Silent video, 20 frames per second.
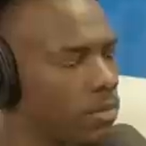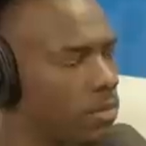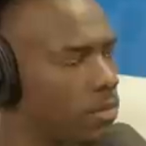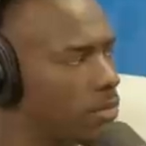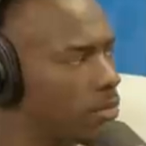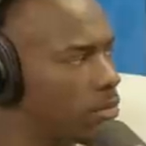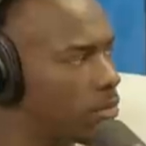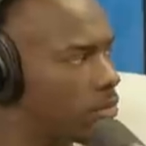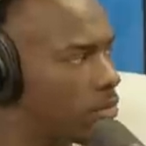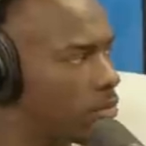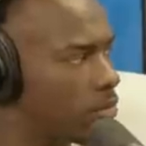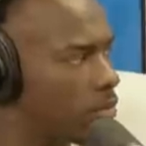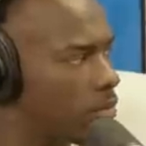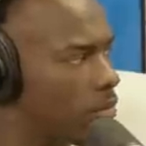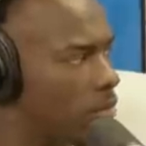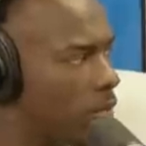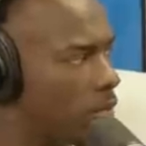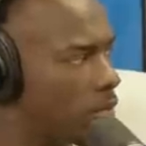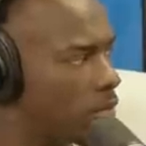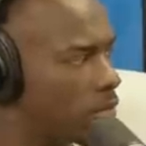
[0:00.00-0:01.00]

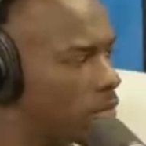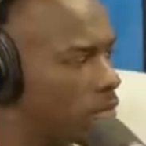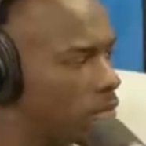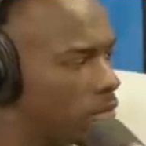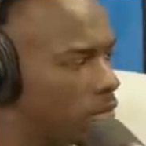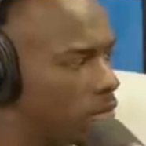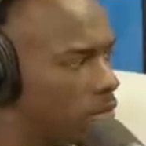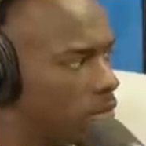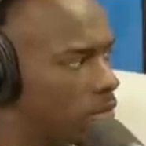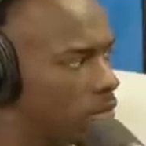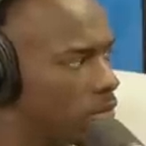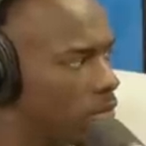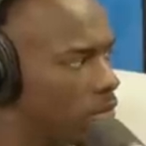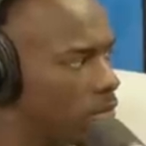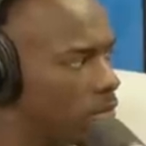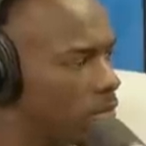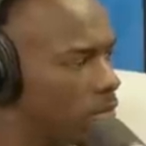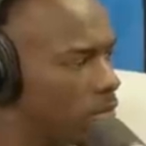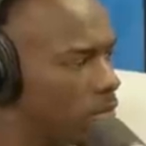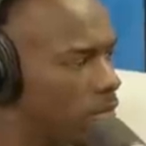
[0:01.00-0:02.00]

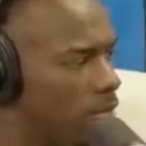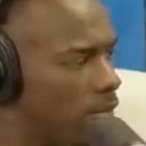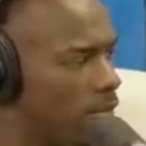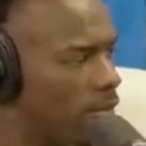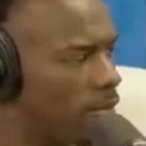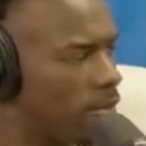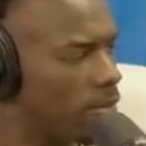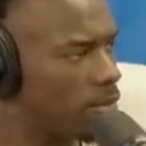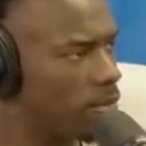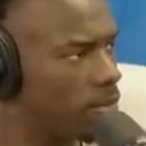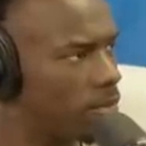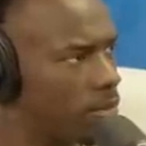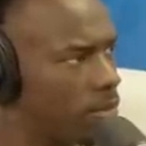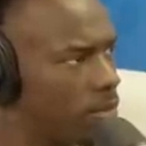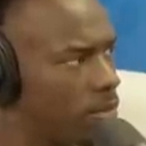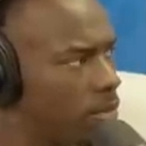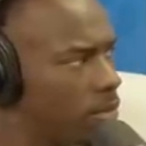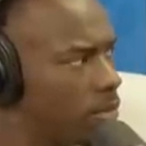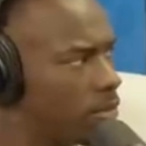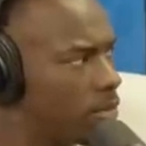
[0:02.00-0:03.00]

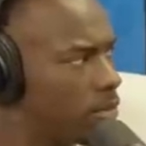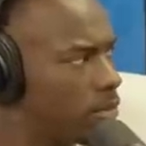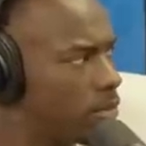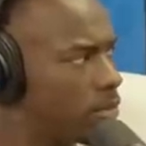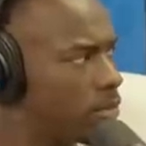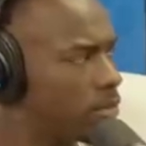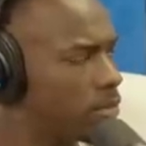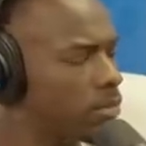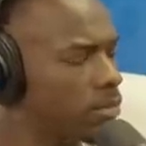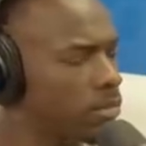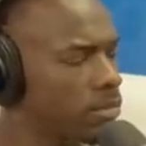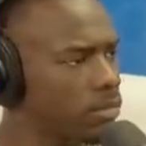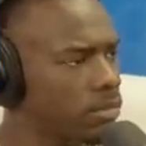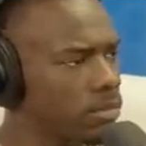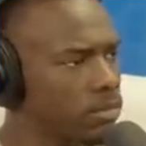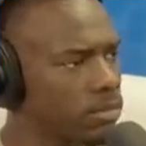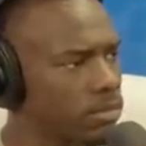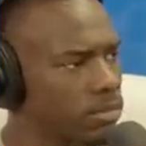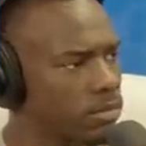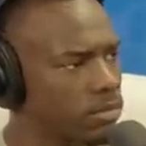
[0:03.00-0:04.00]

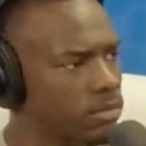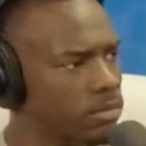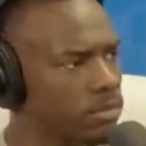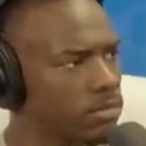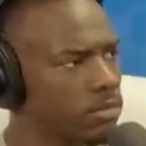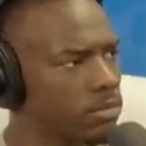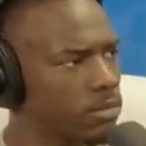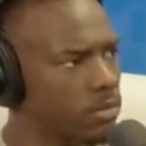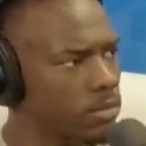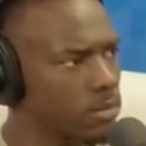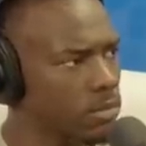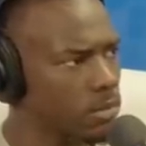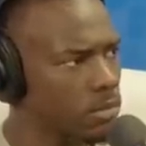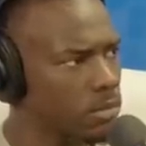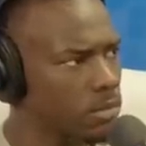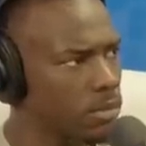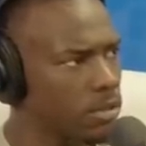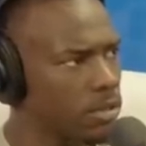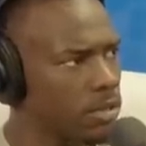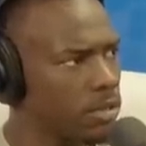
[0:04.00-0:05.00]

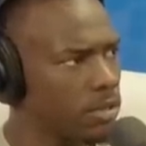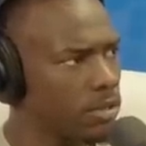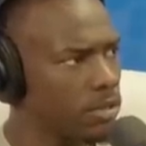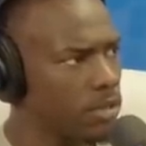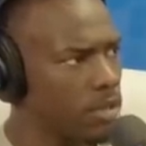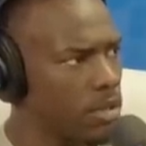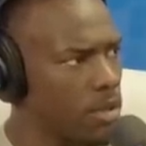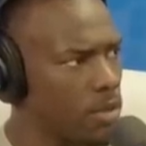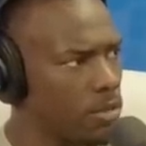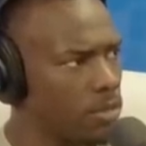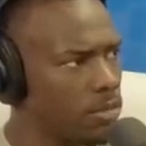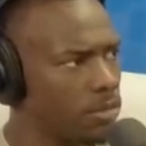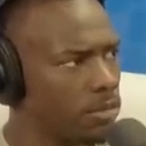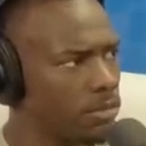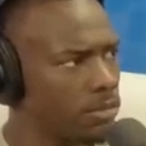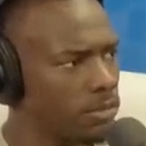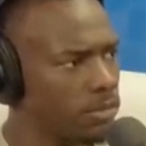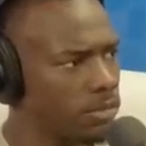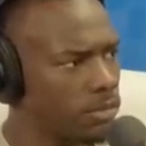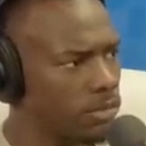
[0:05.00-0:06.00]

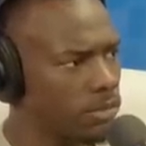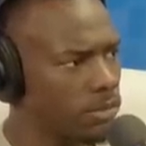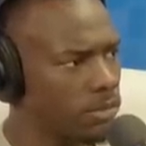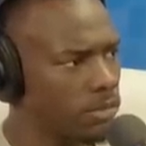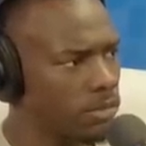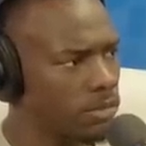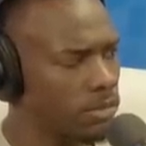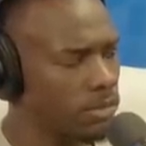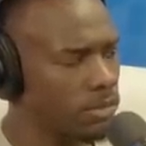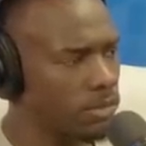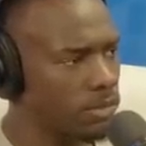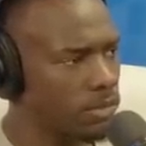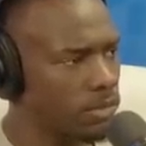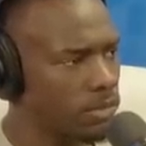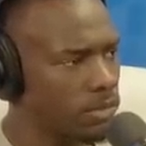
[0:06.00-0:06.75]
(not speaking)